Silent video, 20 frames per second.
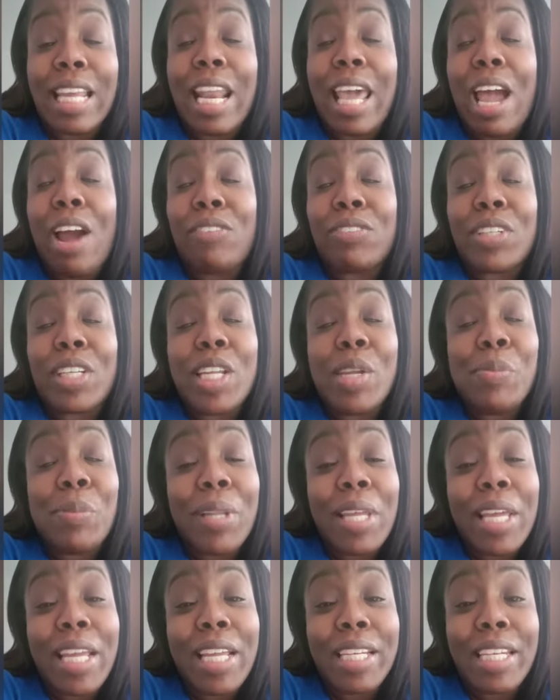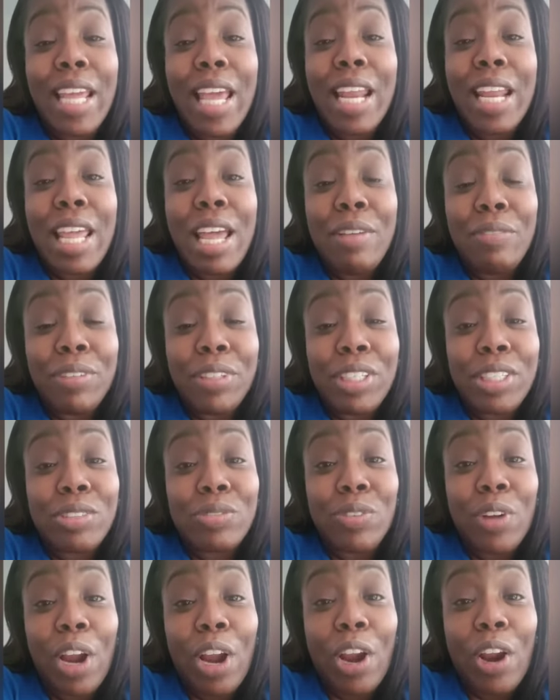And after he played that evidence
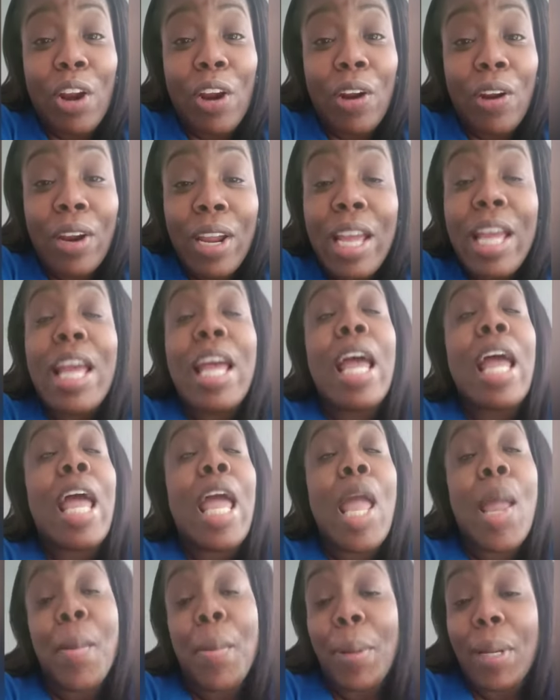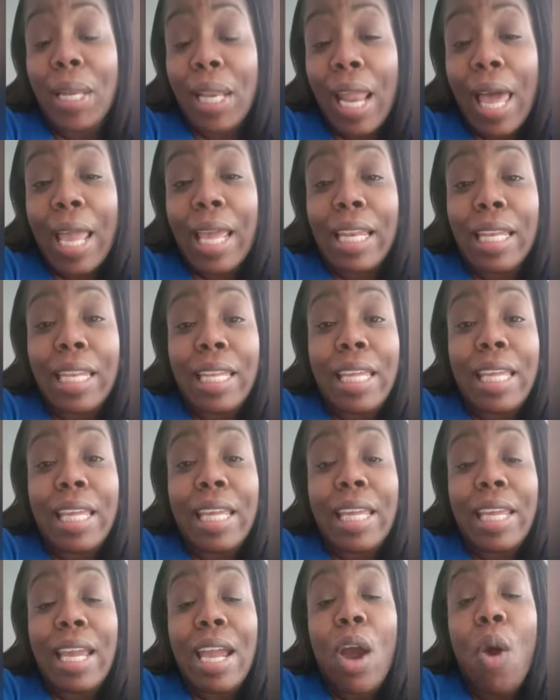for her, he
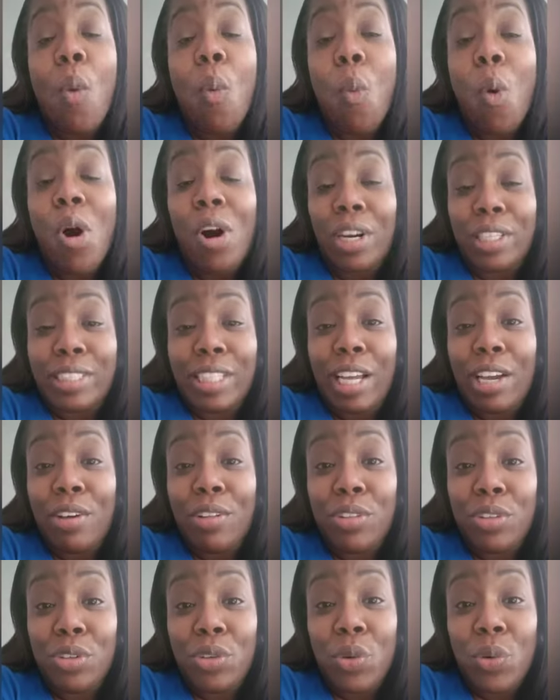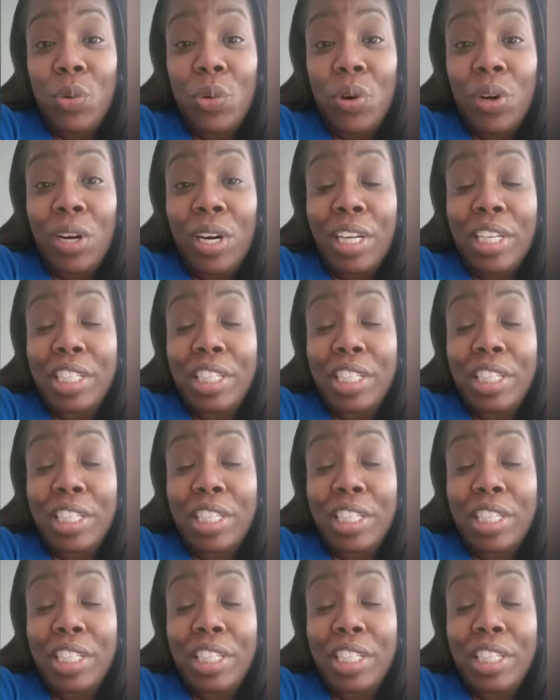politely walked out of the door.